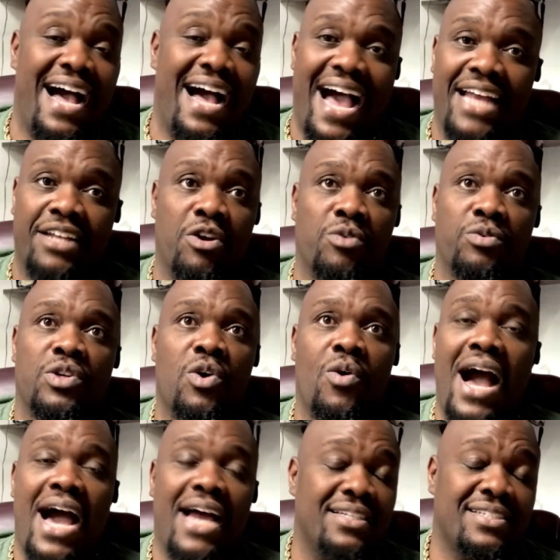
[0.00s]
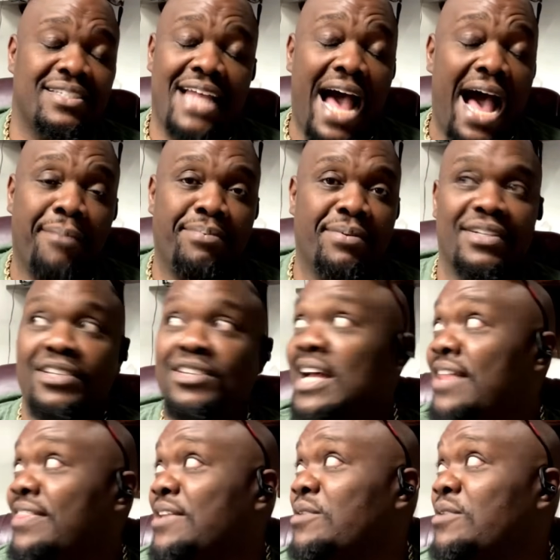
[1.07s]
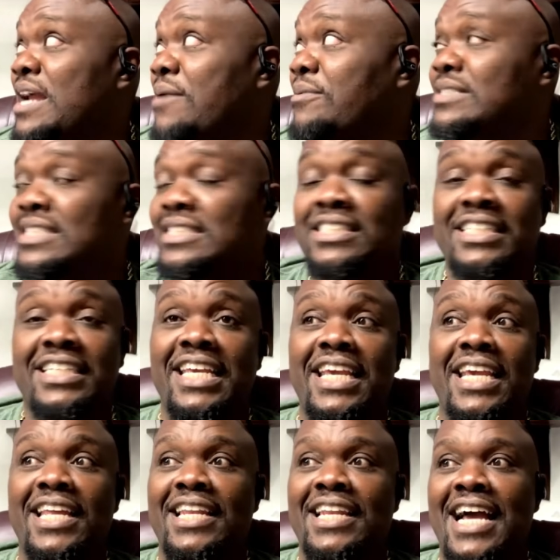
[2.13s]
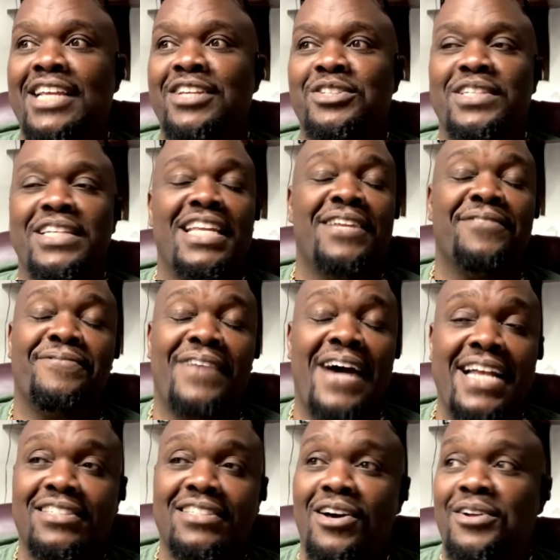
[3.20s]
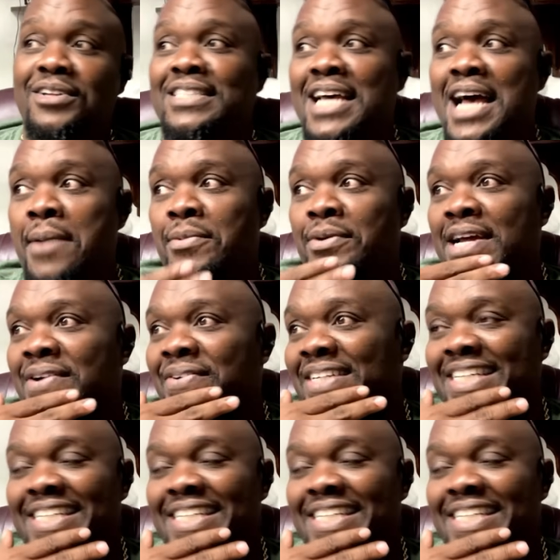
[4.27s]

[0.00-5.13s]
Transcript: I don't know how to stop. You know, I think when I was a kid and I used to get in fights all the time, whatever,